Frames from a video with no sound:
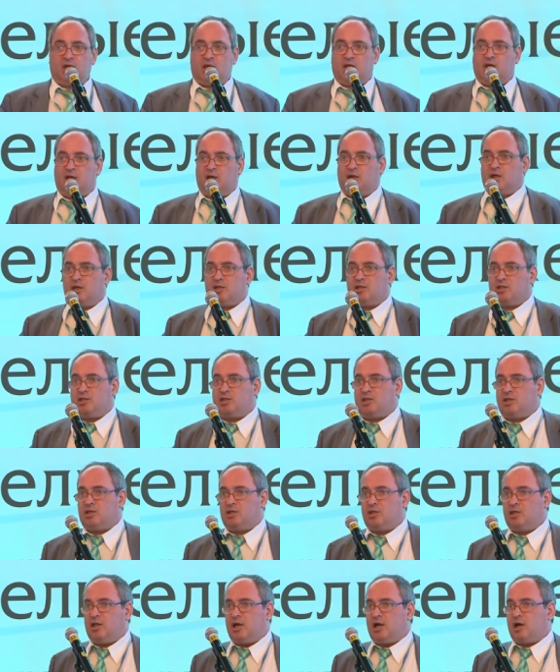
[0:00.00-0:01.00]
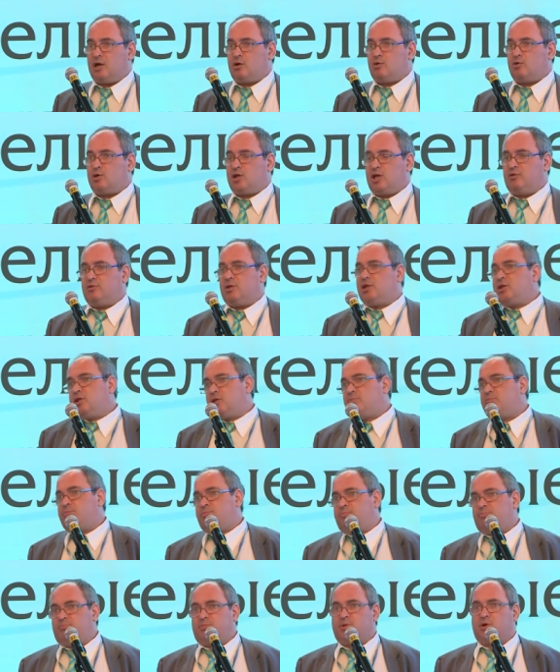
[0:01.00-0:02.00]
And uh, now, having
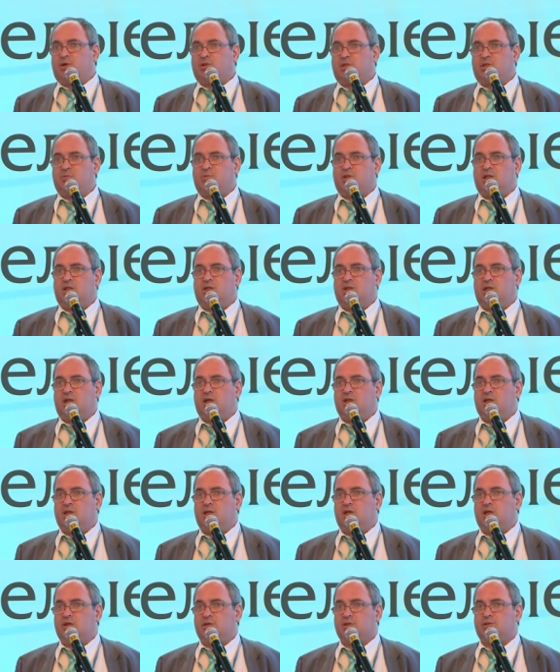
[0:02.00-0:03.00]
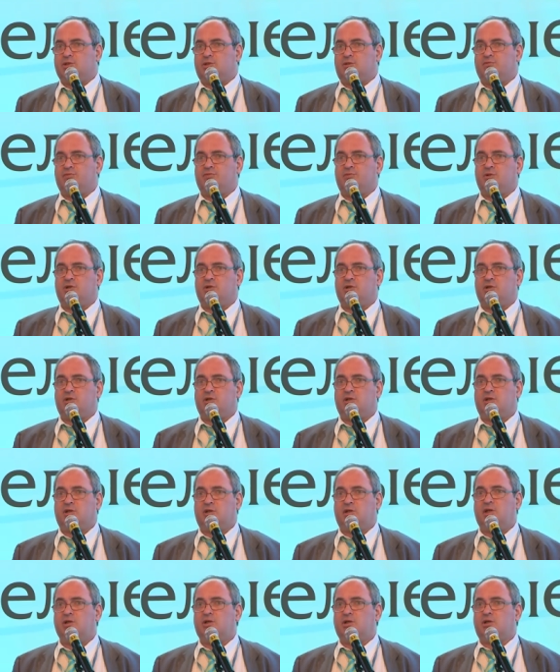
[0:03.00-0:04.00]
approximately ten years of uh,
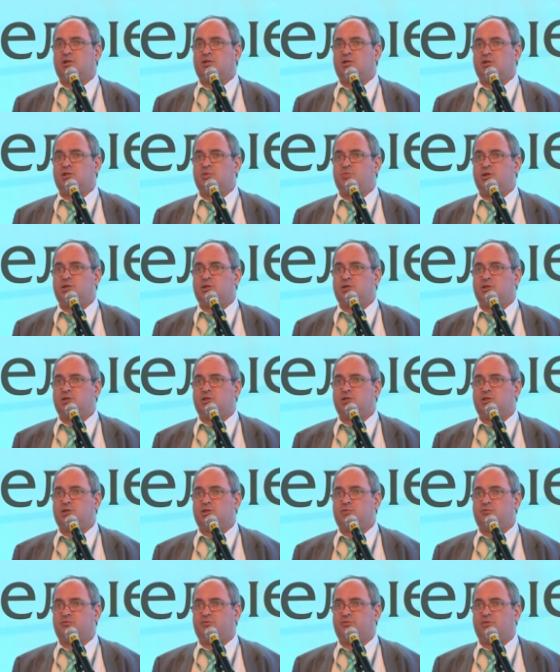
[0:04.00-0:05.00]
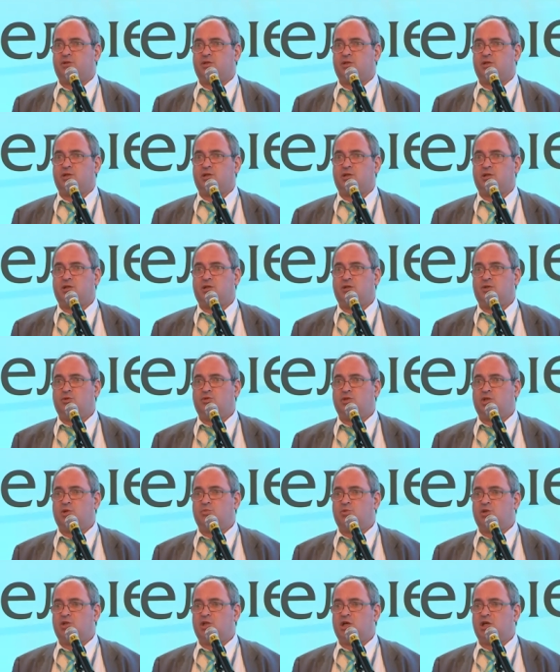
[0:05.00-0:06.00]
clinical experience of uh,
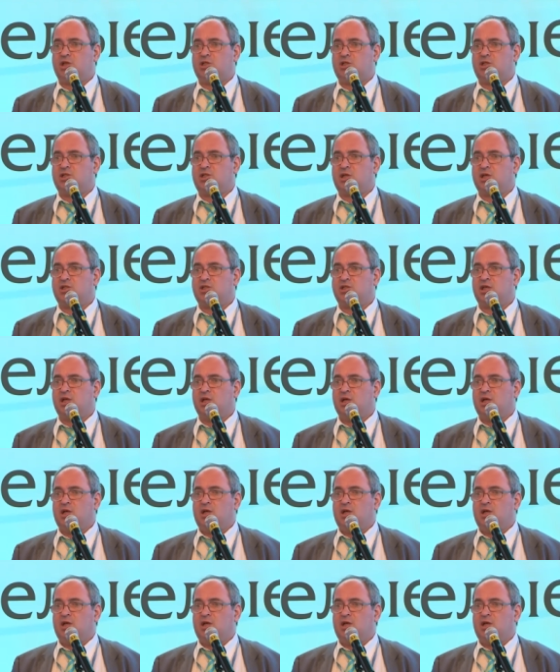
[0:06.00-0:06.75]
using mutation tests,